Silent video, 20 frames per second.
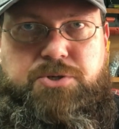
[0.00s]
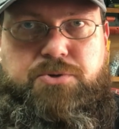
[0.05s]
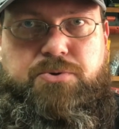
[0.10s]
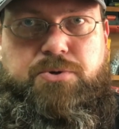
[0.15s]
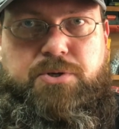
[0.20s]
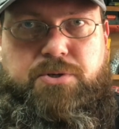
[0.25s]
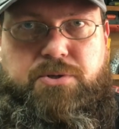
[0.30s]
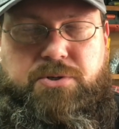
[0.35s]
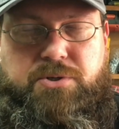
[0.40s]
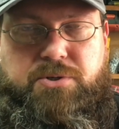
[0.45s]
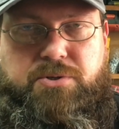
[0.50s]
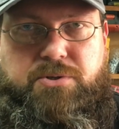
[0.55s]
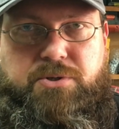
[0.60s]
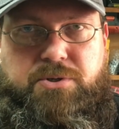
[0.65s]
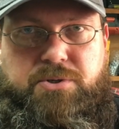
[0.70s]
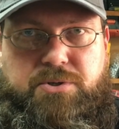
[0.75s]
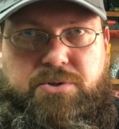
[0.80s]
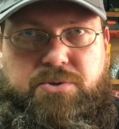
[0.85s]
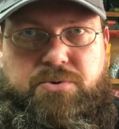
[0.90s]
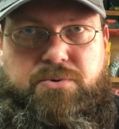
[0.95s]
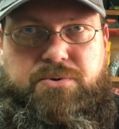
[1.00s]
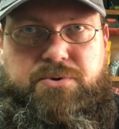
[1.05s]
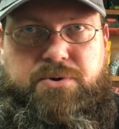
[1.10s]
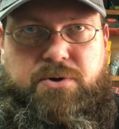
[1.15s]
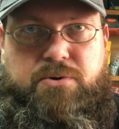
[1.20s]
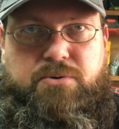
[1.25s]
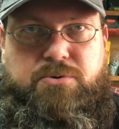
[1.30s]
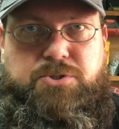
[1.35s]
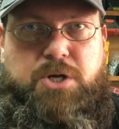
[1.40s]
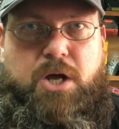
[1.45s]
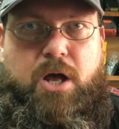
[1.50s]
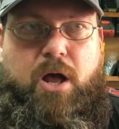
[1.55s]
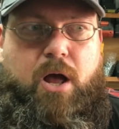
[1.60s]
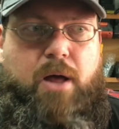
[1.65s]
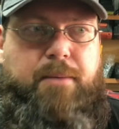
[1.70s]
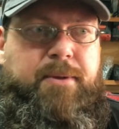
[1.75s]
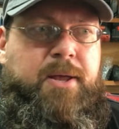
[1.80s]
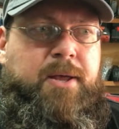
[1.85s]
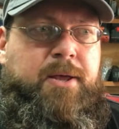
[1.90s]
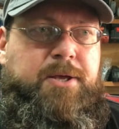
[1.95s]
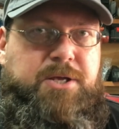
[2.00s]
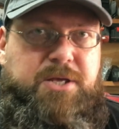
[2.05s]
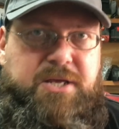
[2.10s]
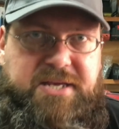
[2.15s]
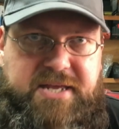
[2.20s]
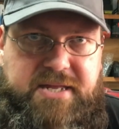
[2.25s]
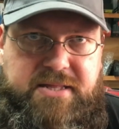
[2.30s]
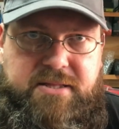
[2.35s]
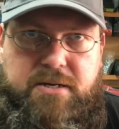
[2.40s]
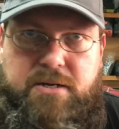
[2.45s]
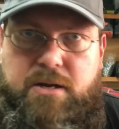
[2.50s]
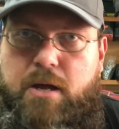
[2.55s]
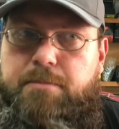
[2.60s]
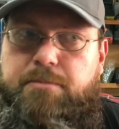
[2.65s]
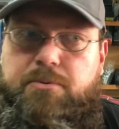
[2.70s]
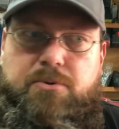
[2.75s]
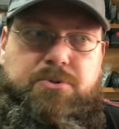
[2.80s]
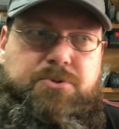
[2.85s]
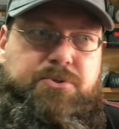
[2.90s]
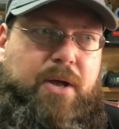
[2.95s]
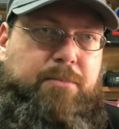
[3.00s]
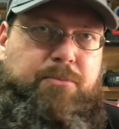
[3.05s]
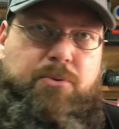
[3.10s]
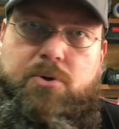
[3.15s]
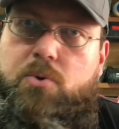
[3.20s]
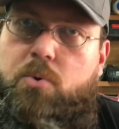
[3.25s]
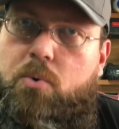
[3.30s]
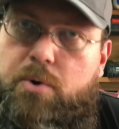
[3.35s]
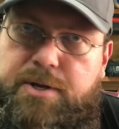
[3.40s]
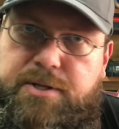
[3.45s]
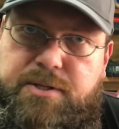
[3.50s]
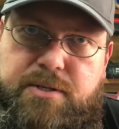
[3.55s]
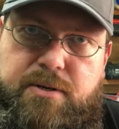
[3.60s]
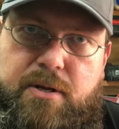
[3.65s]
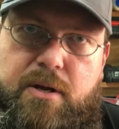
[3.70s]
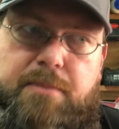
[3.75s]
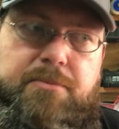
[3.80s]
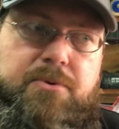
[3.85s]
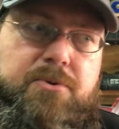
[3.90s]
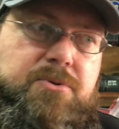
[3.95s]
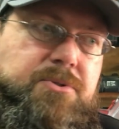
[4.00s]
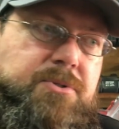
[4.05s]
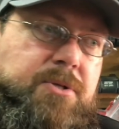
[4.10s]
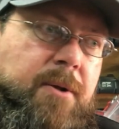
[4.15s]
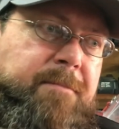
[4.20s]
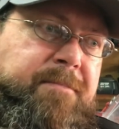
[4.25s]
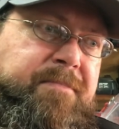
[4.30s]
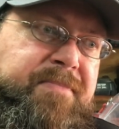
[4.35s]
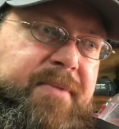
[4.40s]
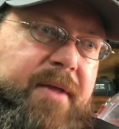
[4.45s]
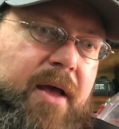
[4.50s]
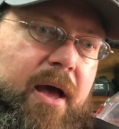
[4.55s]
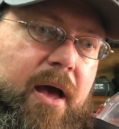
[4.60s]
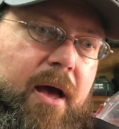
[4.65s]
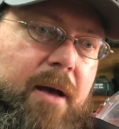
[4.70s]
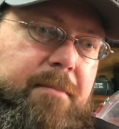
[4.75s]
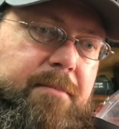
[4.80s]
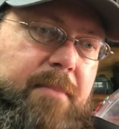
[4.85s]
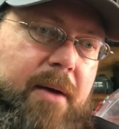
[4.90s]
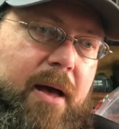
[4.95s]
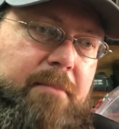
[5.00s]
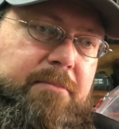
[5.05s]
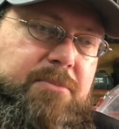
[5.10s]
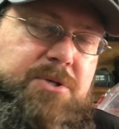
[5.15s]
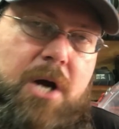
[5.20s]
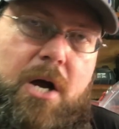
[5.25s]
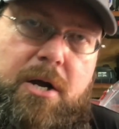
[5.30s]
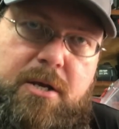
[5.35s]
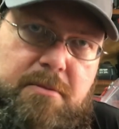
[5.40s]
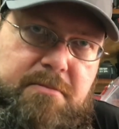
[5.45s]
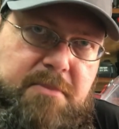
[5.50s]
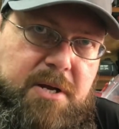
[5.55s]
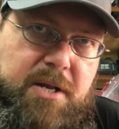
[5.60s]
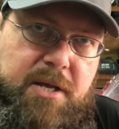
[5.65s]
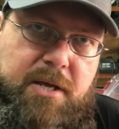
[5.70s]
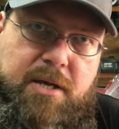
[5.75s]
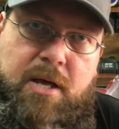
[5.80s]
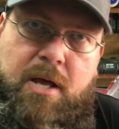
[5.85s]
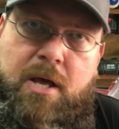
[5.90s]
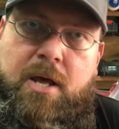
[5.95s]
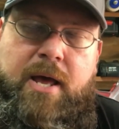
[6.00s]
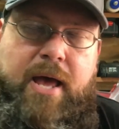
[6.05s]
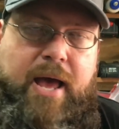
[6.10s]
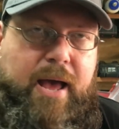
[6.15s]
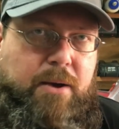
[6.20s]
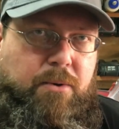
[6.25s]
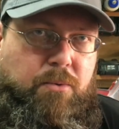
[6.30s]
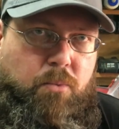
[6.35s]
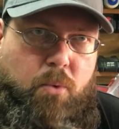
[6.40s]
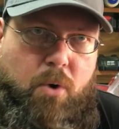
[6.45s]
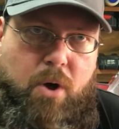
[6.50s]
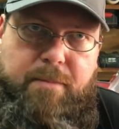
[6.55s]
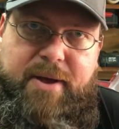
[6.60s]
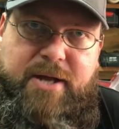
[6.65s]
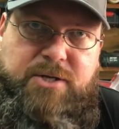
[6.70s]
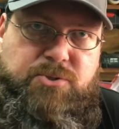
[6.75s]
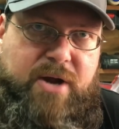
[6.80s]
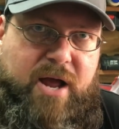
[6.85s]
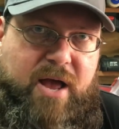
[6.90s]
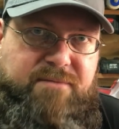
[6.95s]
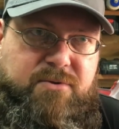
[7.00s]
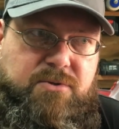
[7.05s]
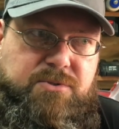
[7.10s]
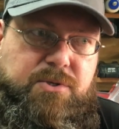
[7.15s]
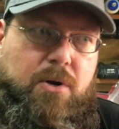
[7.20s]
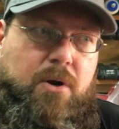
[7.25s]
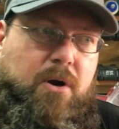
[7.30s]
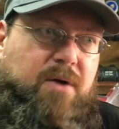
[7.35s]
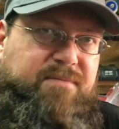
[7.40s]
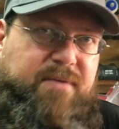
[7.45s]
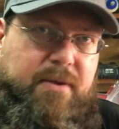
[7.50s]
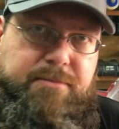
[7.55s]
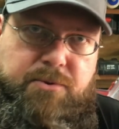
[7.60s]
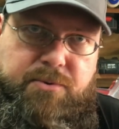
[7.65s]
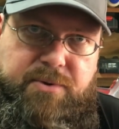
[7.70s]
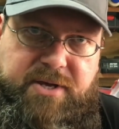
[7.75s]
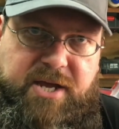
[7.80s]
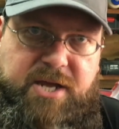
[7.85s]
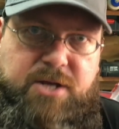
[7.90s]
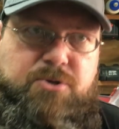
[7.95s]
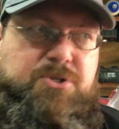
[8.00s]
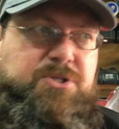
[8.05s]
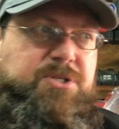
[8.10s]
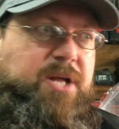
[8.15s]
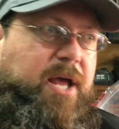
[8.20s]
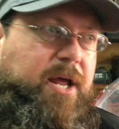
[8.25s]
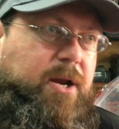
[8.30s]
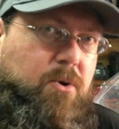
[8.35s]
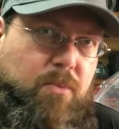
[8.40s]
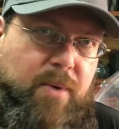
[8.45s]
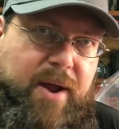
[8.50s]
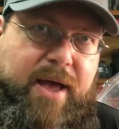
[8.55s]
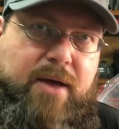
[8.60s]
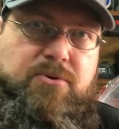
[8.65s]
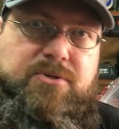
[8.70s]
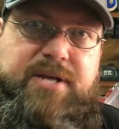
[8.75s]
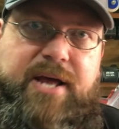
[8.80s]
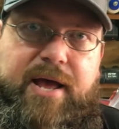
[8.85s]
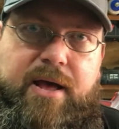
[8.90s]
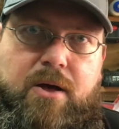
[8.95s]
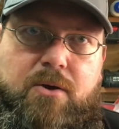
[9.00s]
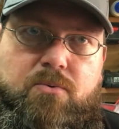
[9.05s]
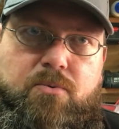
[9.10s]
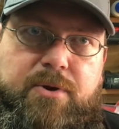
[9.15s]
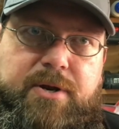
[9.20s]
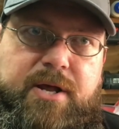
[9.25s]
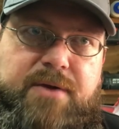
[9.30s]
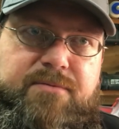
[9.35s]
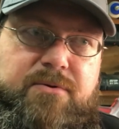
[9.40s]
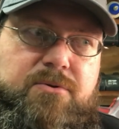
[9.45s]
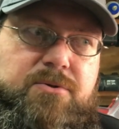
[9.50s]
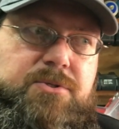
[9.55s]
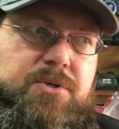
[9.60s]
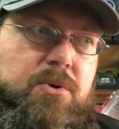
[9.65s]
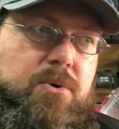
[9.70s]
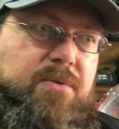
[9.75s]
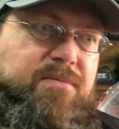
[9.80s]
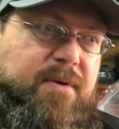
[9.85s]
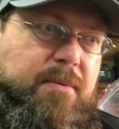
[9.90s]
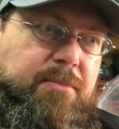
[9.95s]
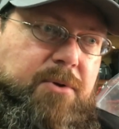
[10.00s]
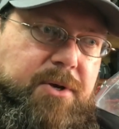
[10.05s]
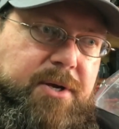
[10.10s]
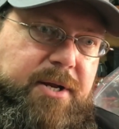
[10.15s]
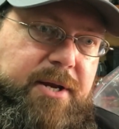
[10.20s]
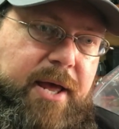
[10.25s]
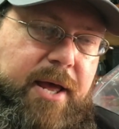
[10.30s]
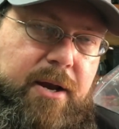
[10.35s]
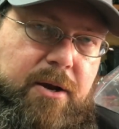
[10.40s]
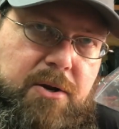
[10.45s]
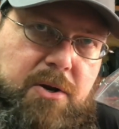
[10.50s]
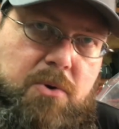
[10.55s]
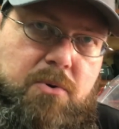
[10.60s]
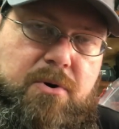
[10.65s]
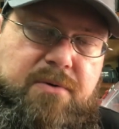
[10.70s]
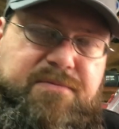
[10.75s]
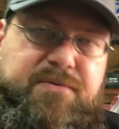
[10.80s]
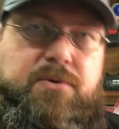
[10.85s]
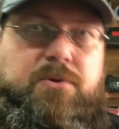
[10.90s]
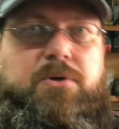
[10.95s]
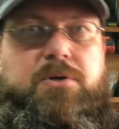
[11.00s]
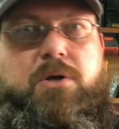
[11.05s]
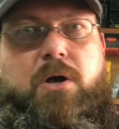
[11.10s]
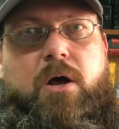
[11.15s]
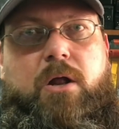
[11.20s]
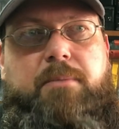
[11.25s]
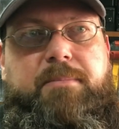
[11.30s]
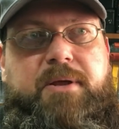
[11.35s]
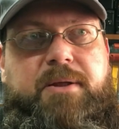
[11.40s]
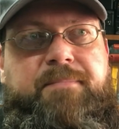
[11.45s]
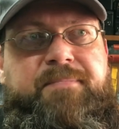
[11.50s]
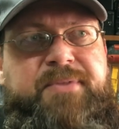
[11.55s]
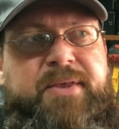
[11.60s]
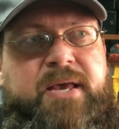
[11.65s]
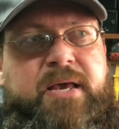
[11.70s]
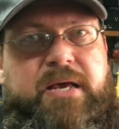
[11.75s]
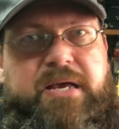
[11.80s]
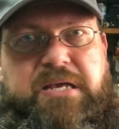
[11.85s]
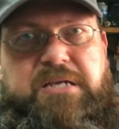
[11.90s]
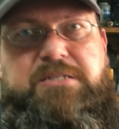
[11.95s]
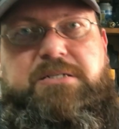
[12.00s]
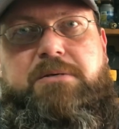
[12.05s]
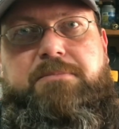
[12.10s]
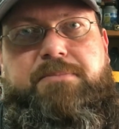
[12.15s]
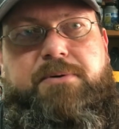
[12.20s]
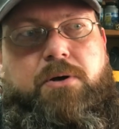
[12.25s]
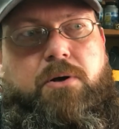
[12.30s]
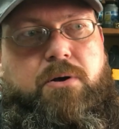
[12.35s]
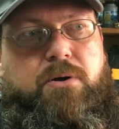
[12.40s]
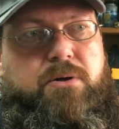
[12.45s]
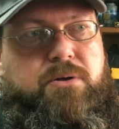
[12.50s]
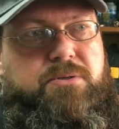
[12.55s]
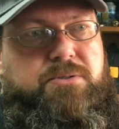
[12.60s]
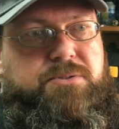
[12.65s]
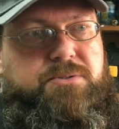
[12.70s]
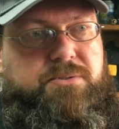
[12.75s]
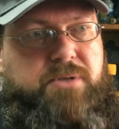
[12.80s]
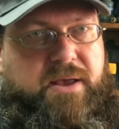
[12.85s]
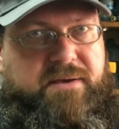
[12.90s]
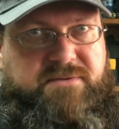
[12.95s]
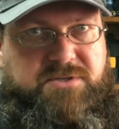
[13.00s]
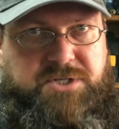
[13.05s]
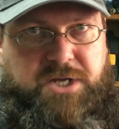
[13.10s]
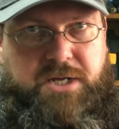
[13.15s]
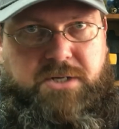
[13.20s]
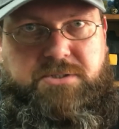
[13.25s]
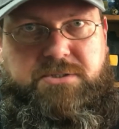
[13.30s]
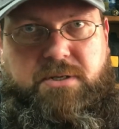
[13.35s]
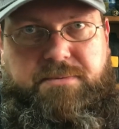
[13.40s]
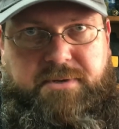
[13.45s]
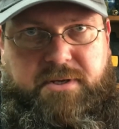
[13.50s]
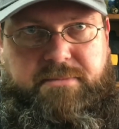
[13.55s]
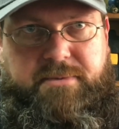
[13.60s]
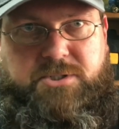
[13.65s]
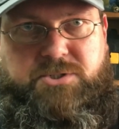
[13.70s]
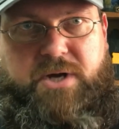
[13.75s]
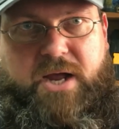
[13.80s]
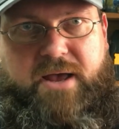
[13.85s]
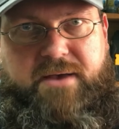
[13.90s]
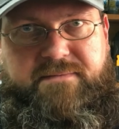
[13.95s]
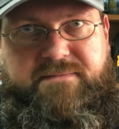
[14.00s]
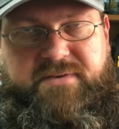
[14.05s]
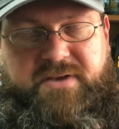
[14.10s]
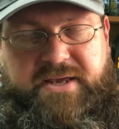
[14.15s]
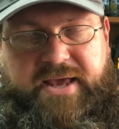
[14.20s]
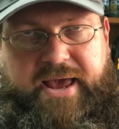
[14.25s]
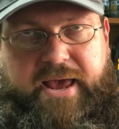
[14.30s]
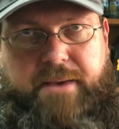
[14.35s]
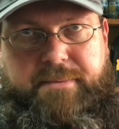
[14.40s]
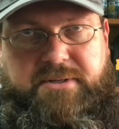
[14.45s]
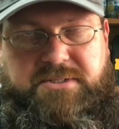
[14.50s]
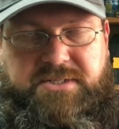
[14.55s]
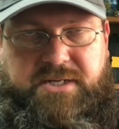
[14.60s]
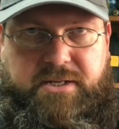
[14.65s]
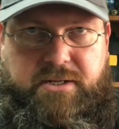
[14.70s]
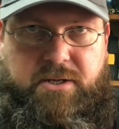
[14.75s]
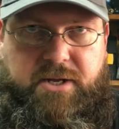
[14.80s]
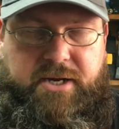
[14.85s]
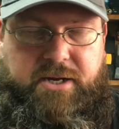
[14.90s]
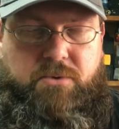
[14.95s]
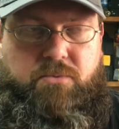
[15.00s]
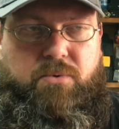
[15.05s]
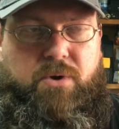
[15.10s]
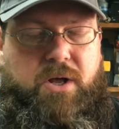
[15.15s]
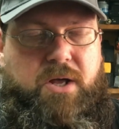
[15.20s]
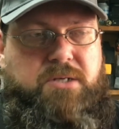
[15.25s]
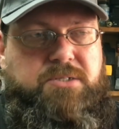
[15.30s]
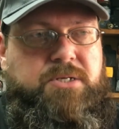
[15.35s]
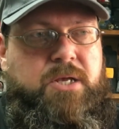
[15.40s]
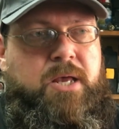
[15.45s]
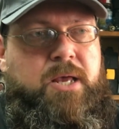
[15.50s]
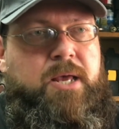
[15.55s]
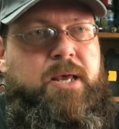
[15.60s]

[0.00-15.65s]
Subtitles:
You do a thorough job. You get the numbers. So I'm recording the numbers. I'm documenting what my travels are, if I'm doing interstate, around town, whatever. So if I'm looking at lower fuel economy, is it because I've changed something in my driving habits? And it was.